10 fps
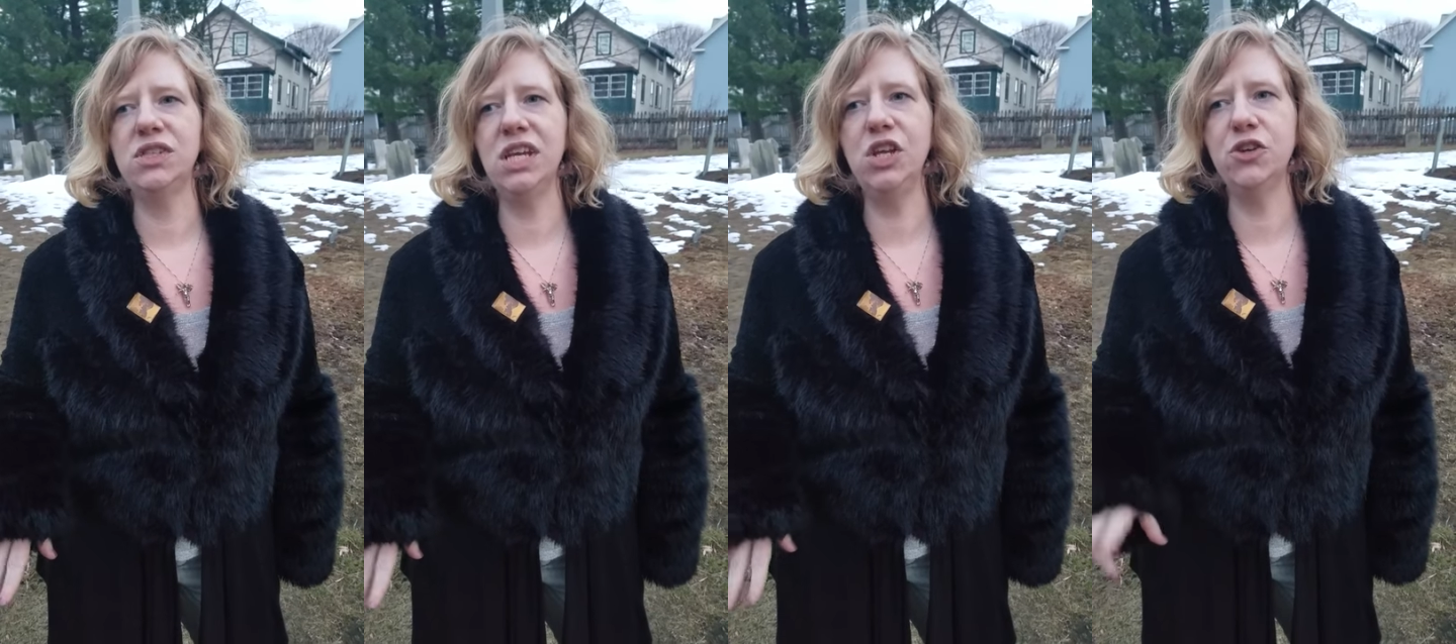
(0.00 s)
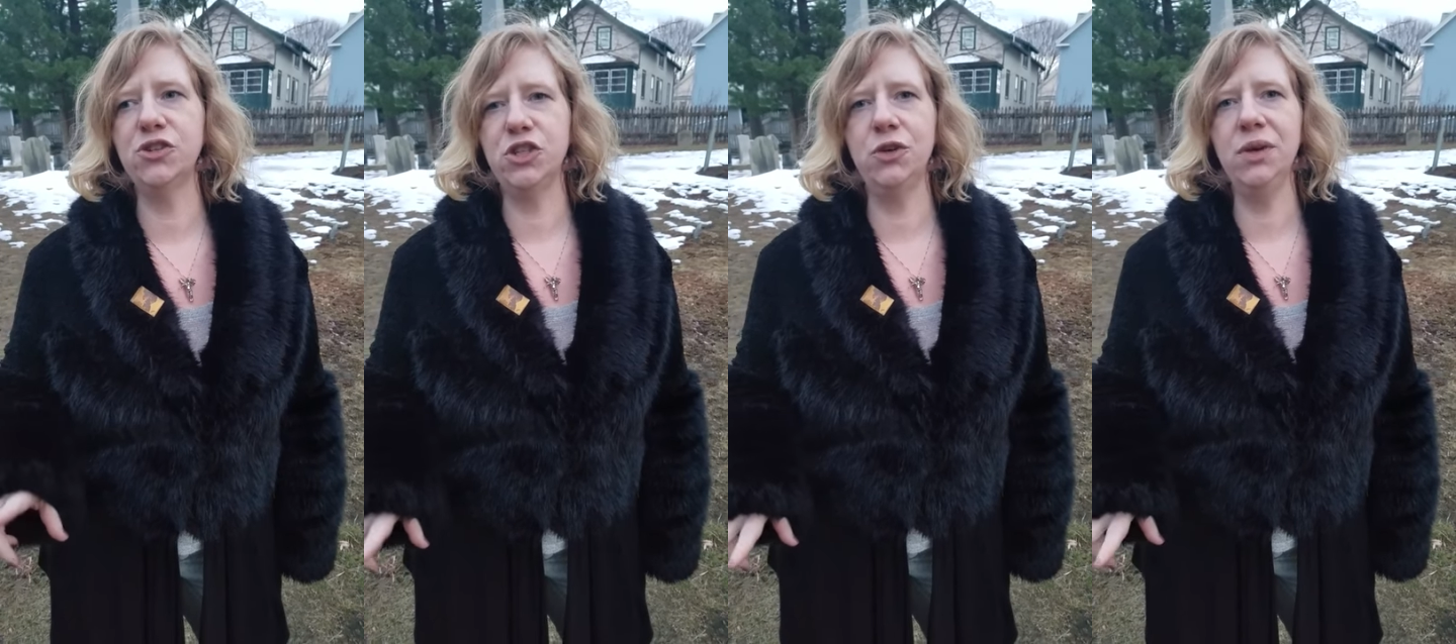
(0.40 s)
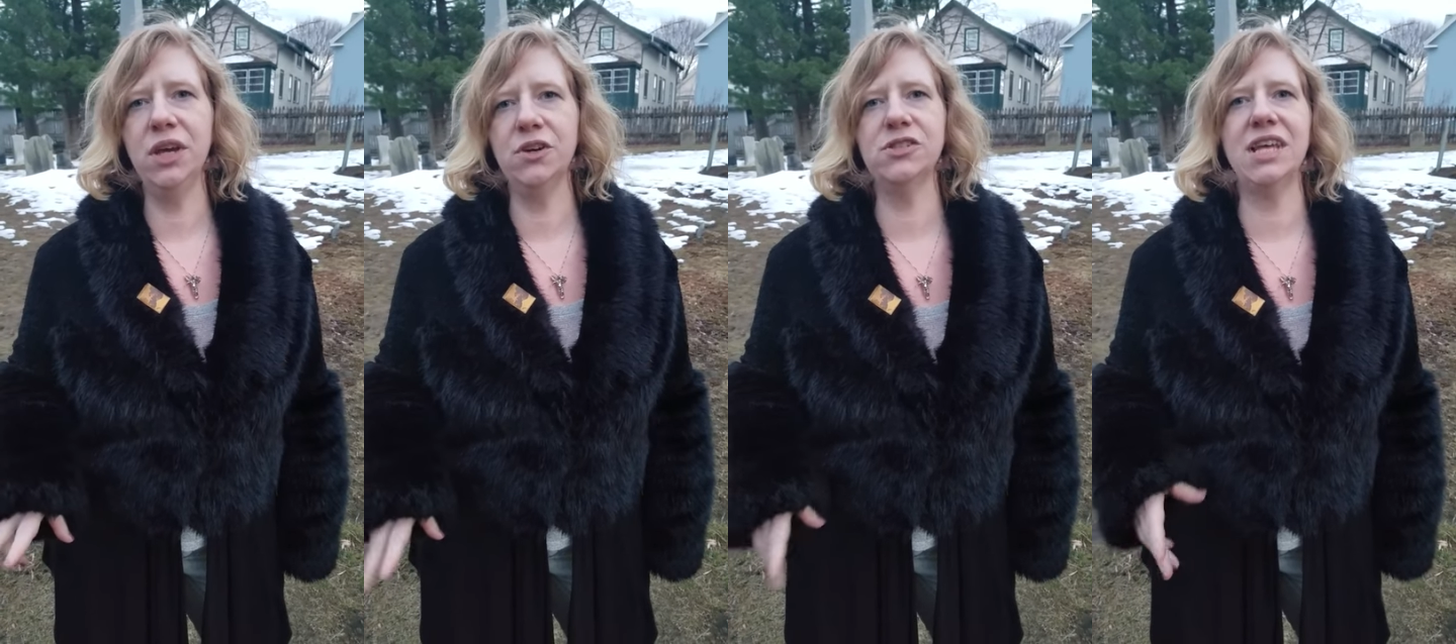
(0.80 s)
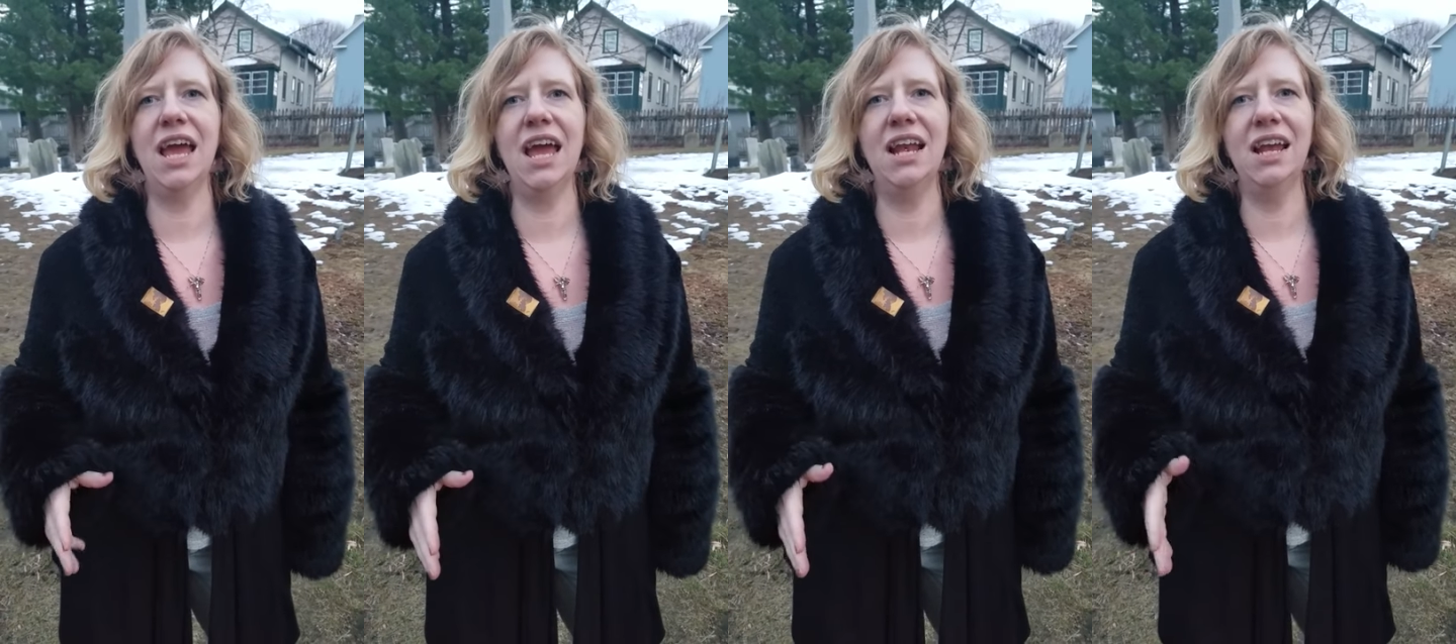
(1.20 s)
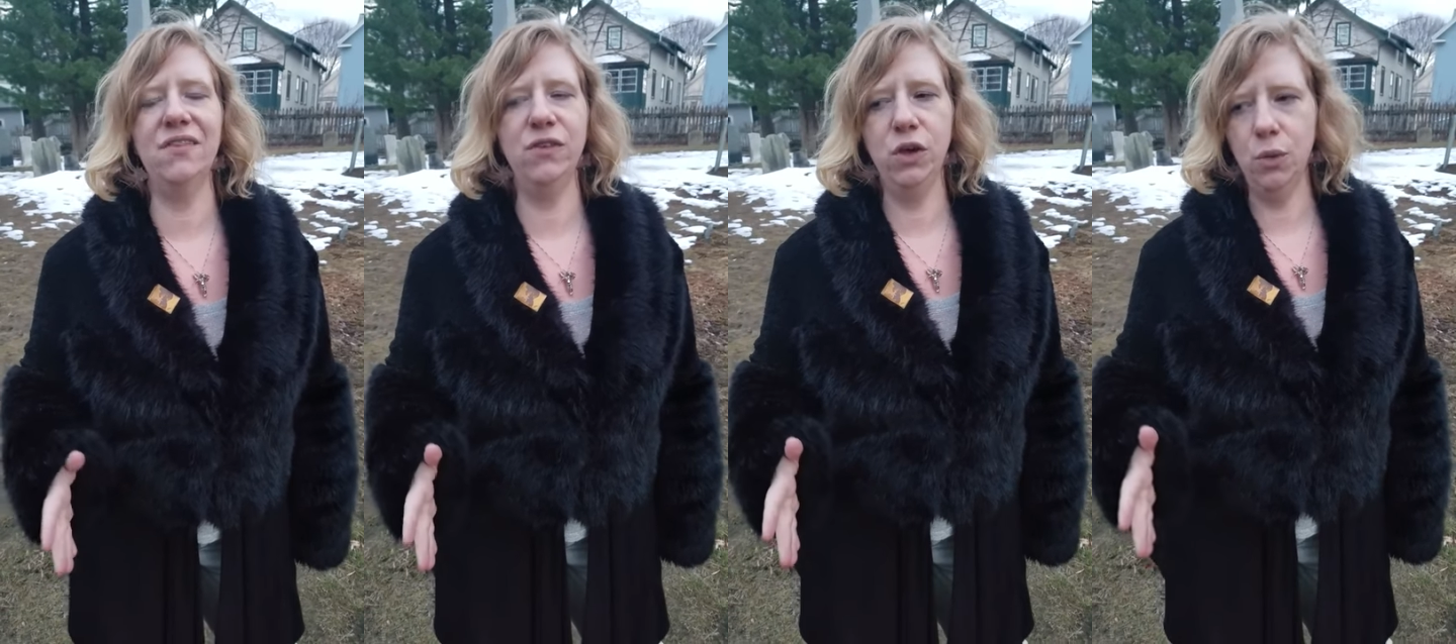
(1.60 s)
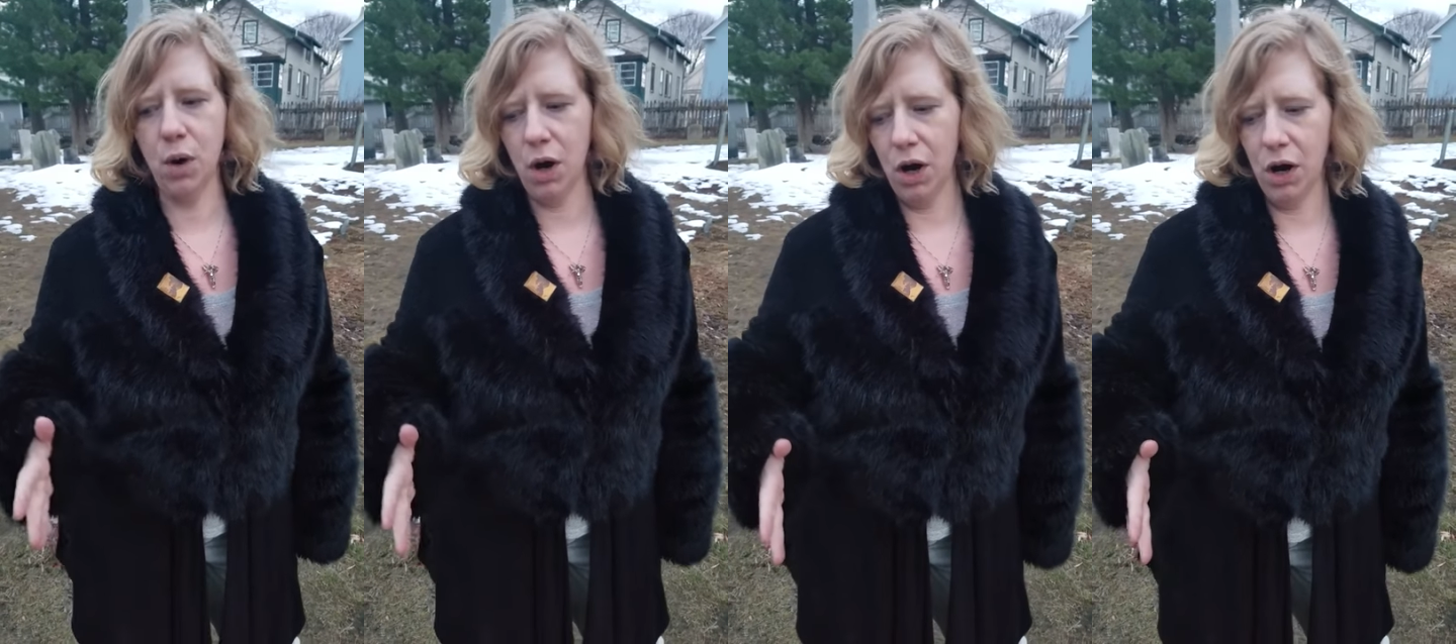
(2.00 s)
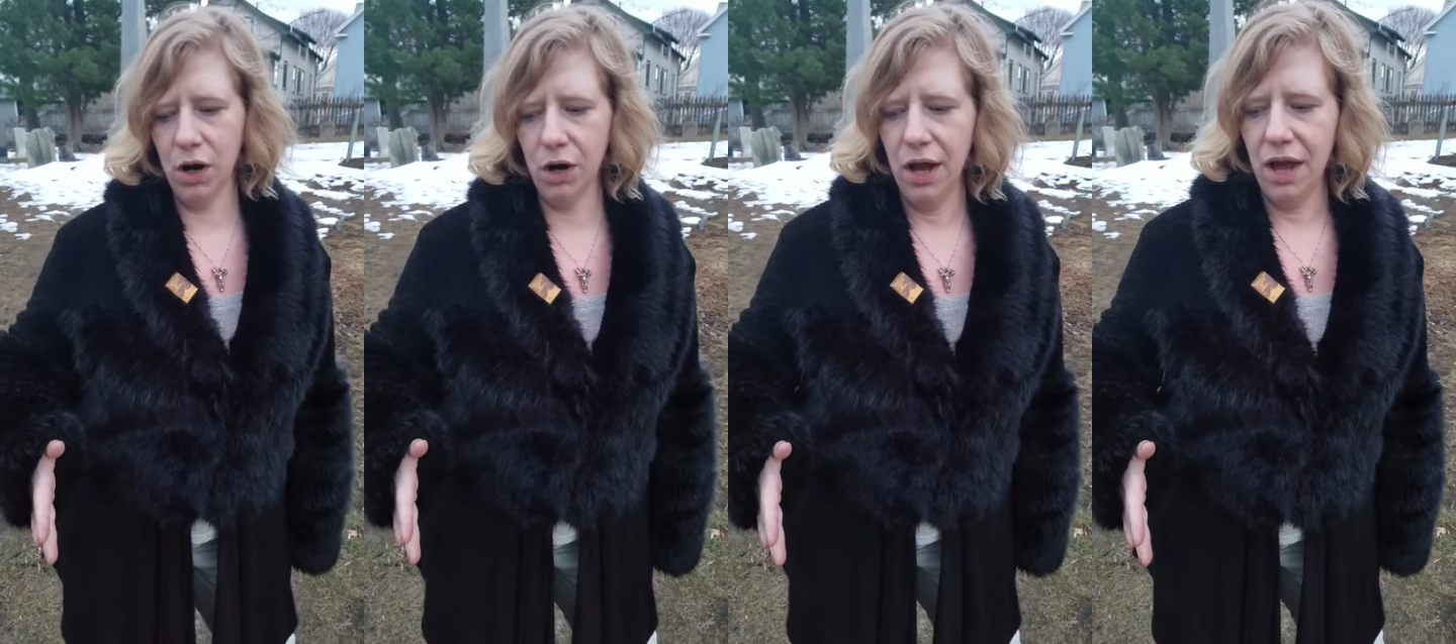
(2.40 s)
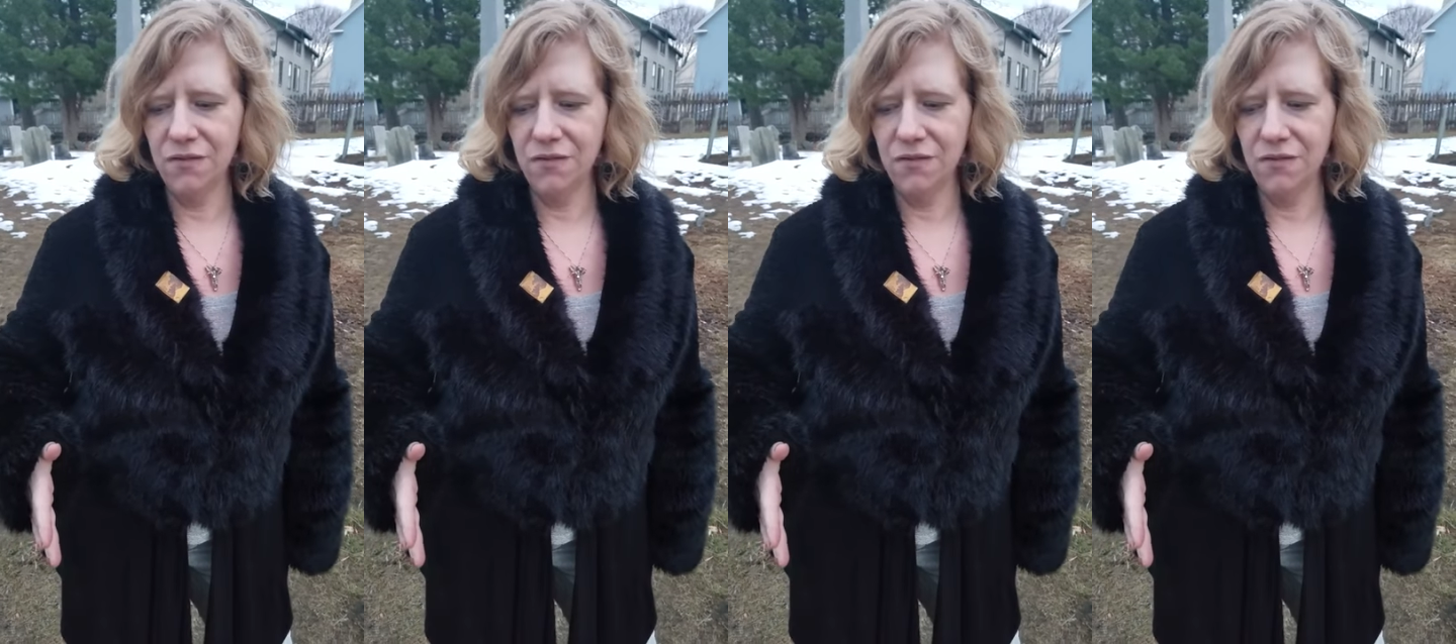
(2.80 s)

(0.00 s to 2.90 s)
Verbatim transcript: Senior two years, and if you are